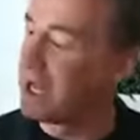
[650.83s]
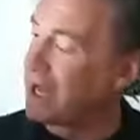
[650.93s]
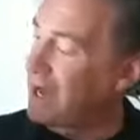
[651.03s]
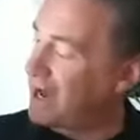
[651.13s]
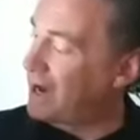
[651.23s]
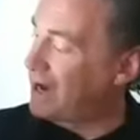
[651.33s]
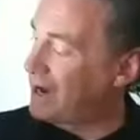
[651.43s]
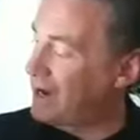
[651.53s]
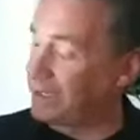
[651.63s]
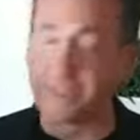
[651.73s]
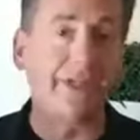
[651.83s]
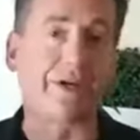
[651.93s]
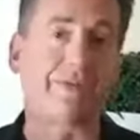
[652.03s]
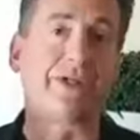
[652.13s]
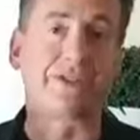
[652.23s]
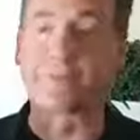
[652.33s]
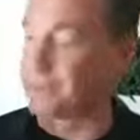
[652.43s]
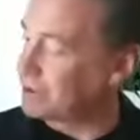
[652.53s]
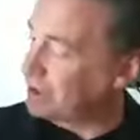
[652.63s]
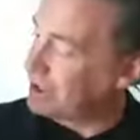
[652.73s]
Uh, I did not write this book. I
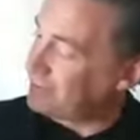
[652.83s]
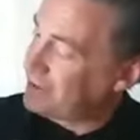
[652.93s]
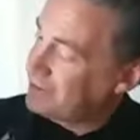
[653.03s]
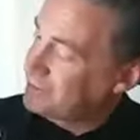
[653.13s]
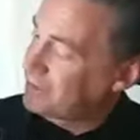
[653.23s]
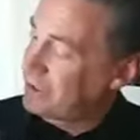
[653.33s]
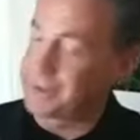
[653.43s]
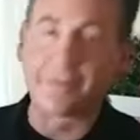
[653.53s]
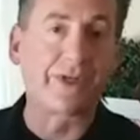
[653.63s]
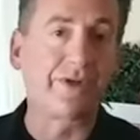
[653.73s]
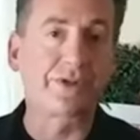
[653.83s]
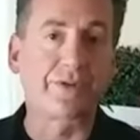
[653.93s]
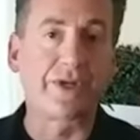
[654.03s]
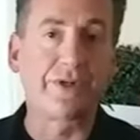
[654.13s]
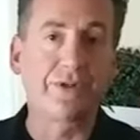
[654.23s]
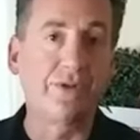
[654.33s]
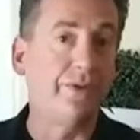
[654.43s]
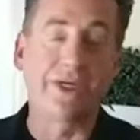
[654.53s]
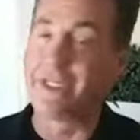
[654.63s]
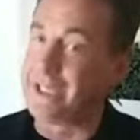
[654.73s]
even gave credit to my ghostwriter, who I
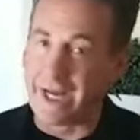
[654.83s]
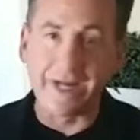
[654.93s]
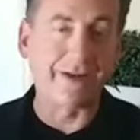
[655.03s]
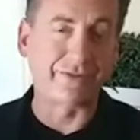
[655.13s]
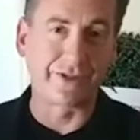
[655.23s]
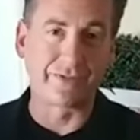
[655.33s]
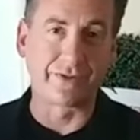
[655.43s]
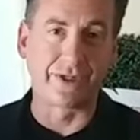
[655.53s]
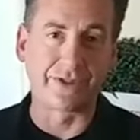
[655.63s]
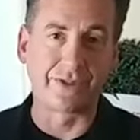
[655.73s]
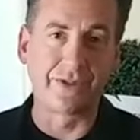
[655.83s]
did not have to give credit to.